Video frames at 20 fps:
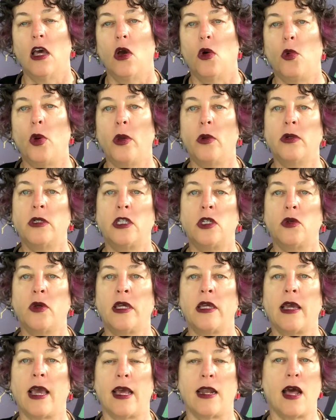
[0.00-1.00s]
We were
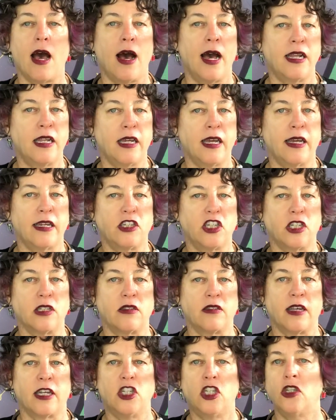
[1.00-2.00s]
doing an ideation
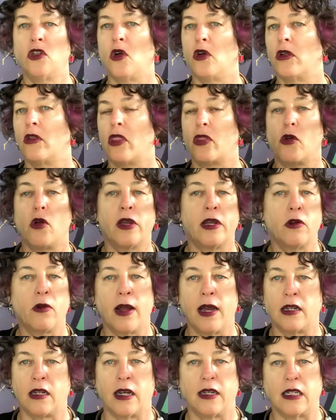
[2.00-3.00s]
session, or throwing
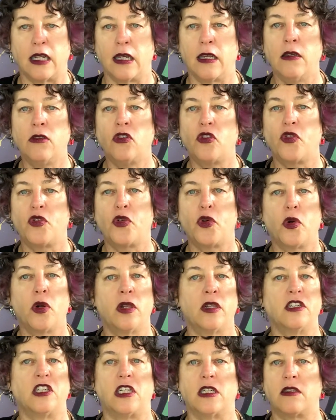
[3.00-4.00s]
around ideas, for a
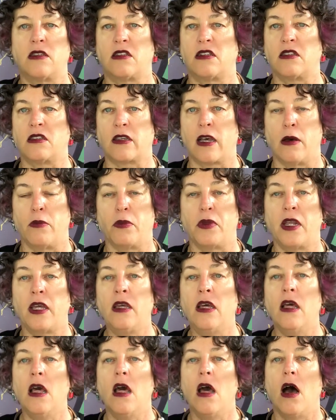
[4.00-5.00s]
logistics company
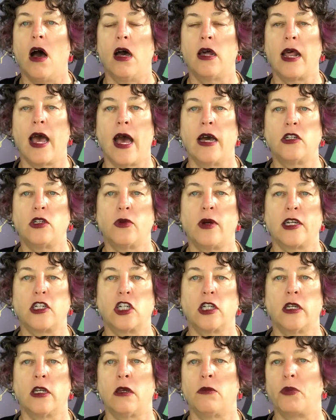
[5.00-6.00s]
on how to
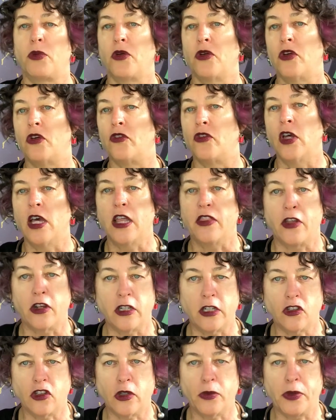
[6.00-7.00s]
actually improve their
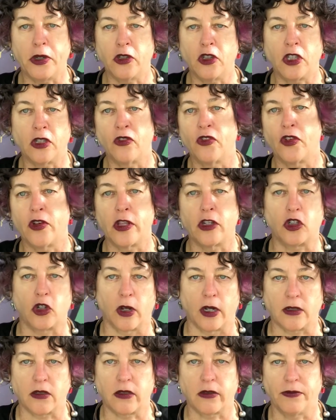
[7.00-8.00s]
distribution for their
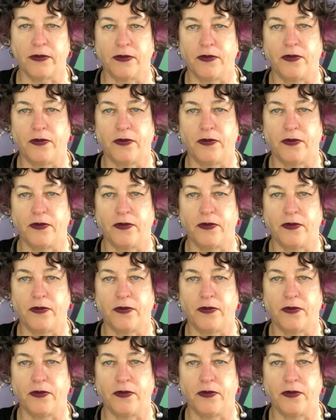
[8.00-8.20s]
trucks.